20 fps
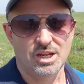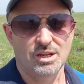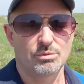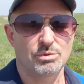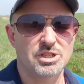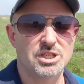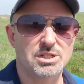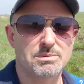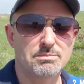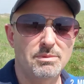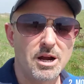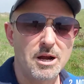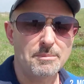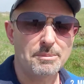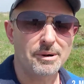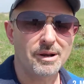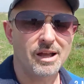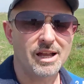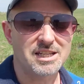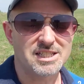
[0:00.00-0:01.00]
which is
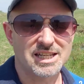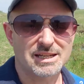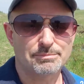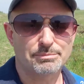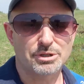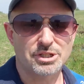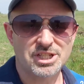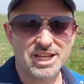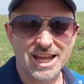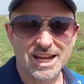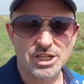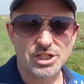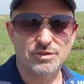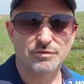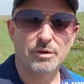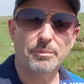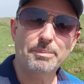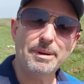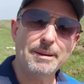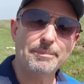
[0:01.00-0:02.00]
mobilising protection
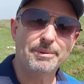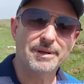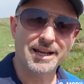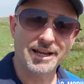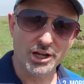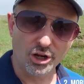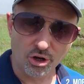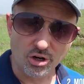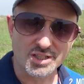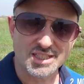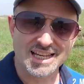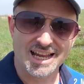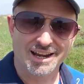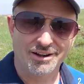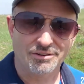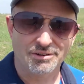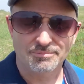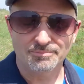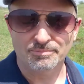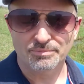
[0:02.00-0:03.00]
for people in lockdown.